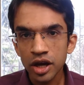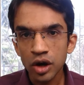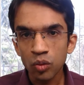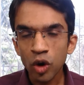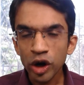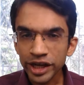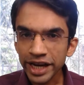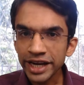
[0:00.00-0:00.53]

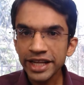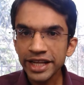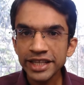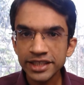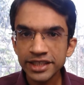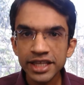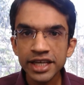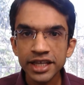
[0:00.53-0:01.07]
What
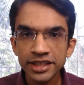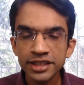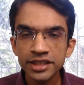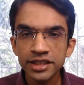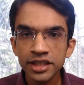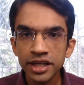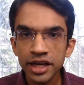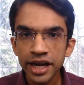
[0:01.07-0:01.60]
ATS does,
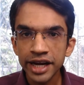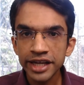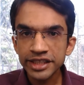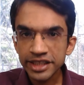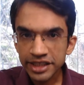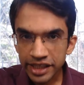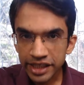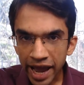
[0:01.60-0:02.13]
it
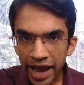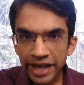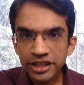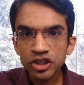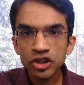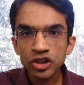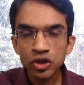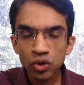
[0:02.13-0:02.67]

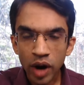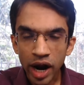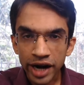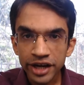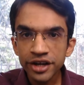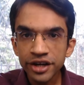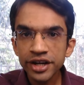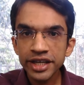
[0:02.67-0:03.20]
scans through
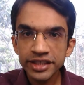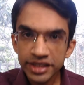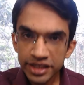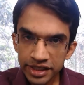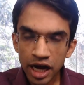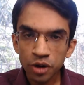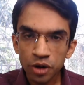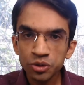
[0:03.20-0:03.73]
hundreds
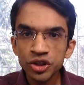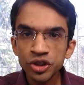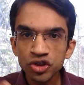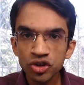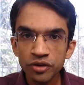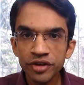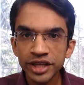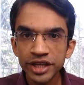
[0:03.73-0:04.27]
and thousands
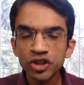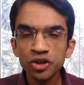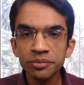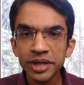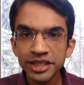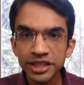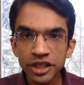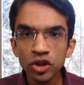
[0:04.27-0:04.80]
of
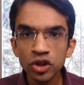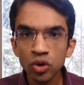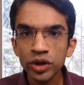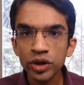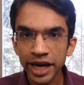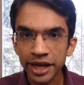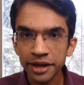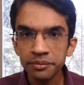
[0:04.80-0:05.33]
resumes in
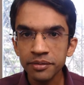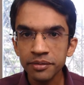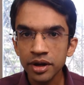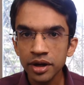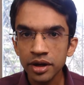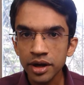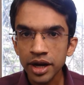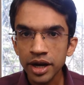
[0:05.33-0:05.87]
no time.
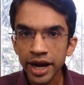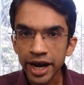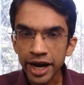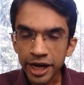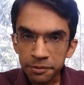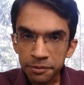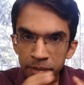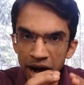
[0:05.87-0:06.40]

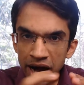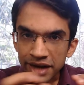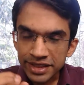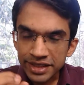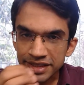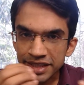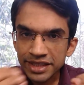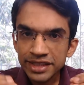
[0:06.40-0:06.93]
It
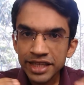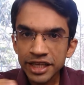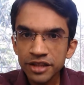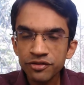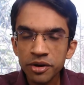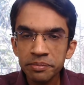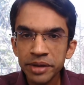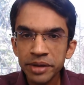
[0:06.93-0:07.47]
parses the
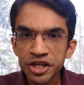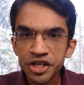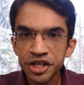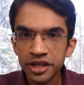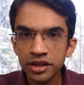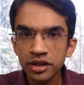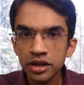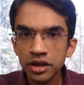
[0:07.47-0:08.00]

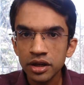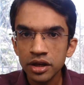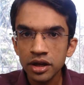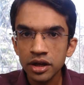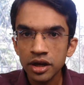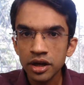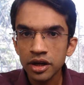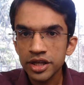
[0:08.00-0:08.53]
information,
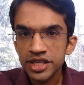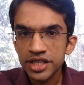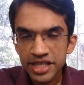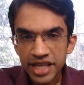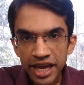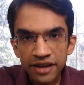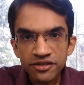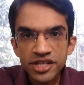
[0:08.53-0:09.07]

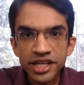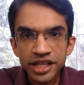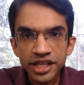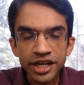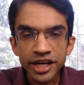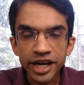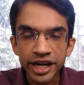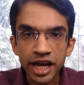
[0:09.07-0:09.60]
saves it in
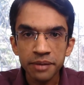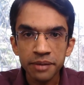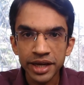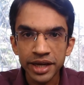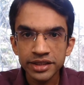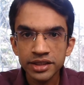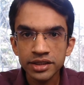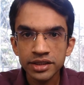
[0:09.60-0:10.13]
a
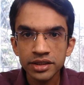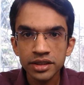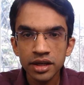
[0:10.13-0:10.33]
database,